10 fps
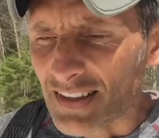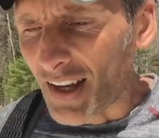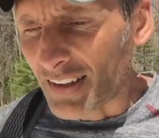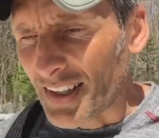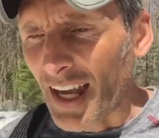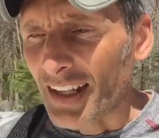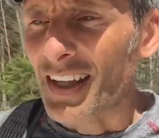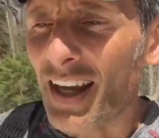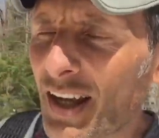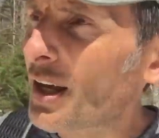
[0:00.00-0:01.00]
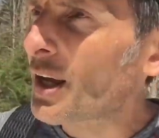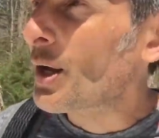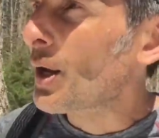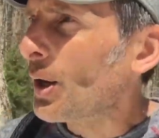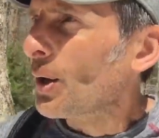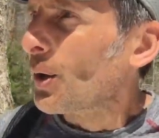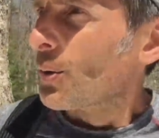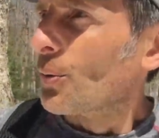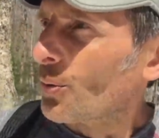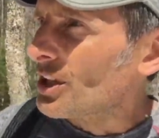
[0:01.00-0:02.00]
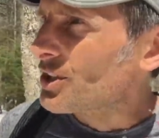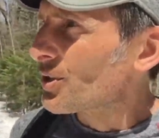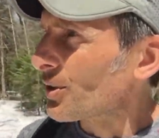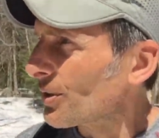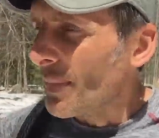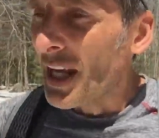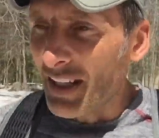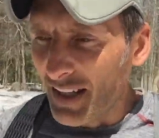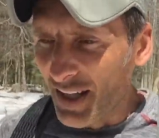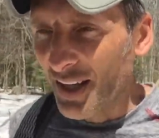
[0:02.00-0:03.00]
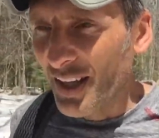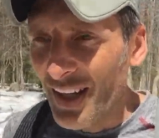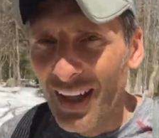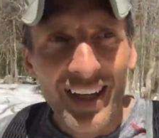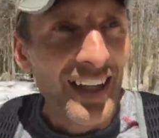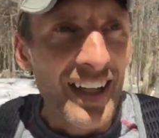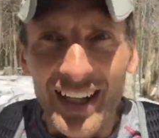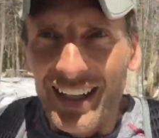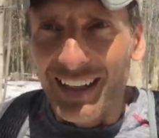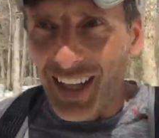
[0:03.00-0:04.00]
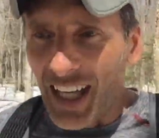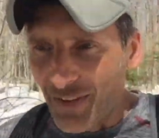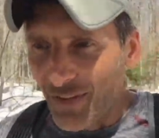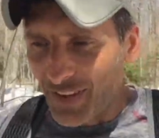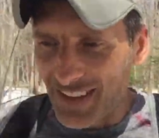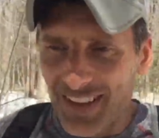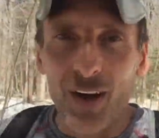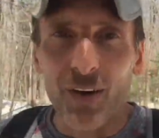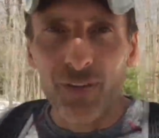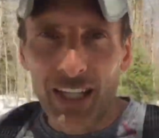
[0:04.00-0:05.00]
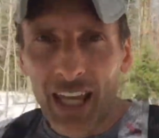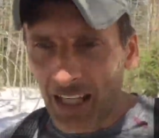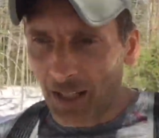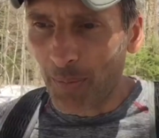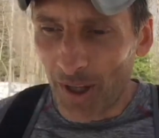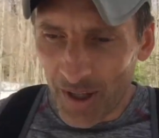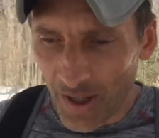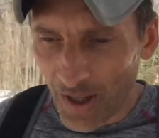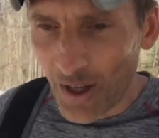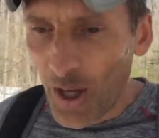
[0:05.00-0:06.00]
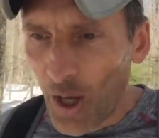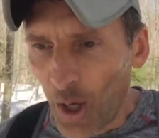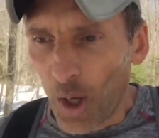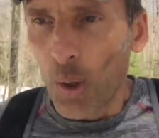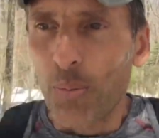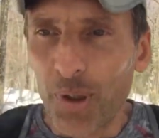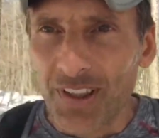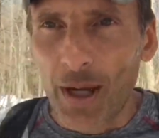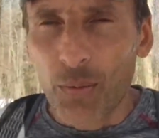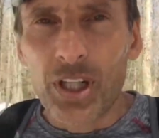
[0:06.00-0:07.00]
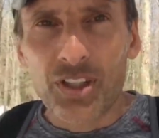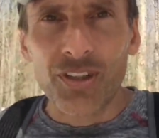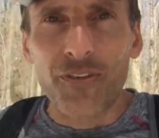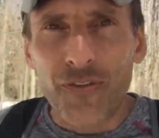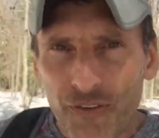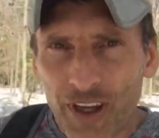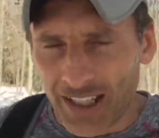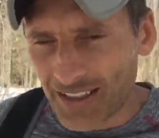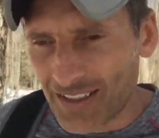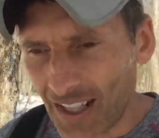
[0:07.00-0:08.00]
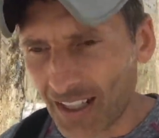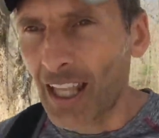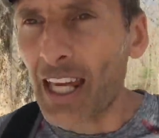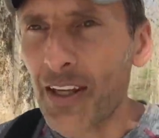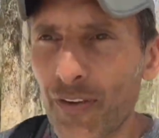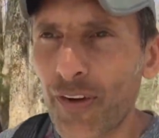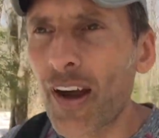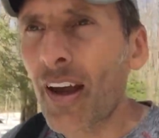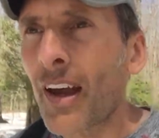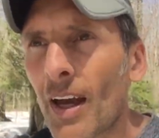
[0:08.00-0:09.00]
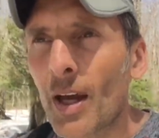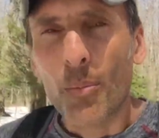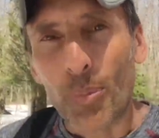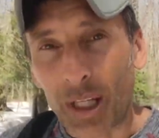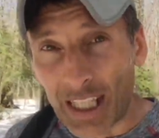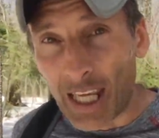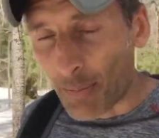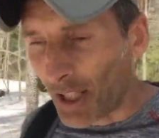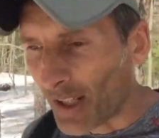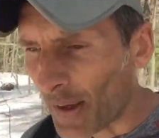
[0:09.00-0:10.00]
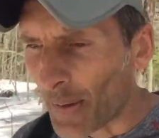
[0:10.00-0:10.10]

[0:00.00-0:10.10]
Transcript: not that we should make life itself a game, but that we should fix life by gaming.